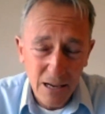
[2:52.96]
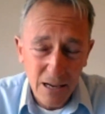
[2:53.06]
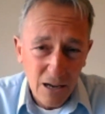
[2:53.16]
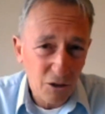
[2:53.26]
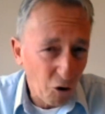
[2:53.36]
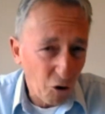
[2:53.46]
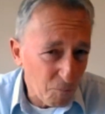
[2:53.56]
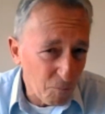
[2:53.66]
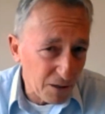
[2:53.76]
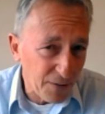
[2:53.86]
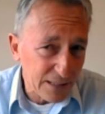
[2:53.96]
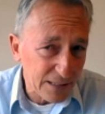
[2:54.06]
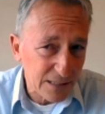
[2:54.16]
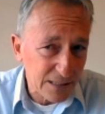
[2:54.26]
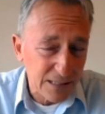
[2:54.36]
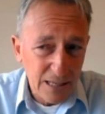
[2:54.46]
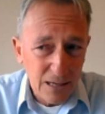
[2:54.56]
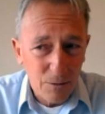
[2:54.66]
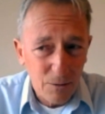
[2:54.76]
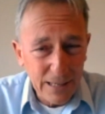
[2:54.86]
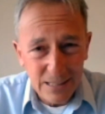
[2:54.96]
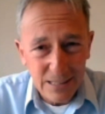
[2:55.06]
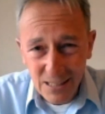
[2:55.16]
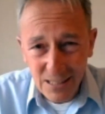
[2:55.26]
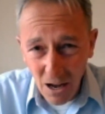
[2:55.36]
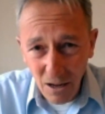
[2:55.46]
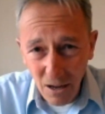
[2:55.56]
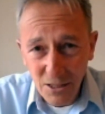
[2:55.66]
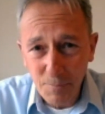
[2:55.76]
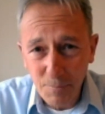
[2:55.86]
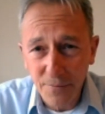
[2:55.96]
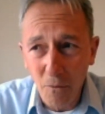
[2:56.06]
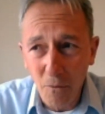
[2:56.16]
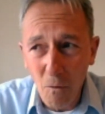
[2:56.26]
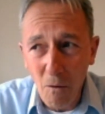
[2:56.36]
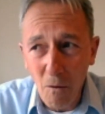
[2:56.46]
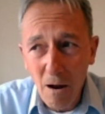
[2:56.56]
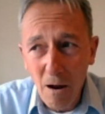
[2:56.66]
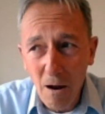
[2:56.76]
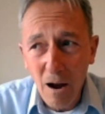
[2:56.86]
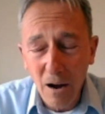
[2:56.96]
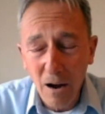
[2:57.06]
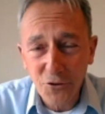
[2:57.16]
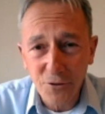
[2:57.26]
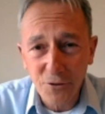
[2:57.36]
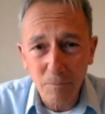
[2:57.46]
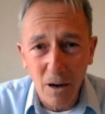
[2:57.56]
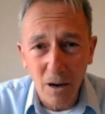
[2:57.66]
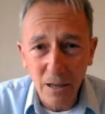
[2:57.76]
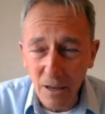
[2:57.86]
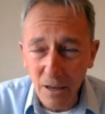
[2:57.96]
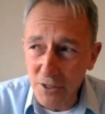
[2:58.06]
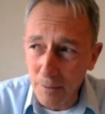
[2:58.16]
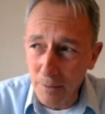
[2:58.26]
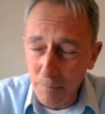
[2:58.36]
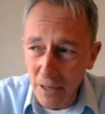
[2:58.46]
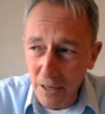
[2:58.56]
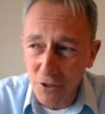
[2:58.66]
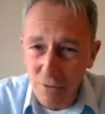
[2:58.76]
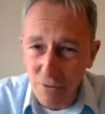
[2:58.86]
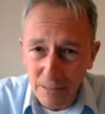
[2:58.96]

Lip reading: global events. We had SARS before. During my lifetime in my career,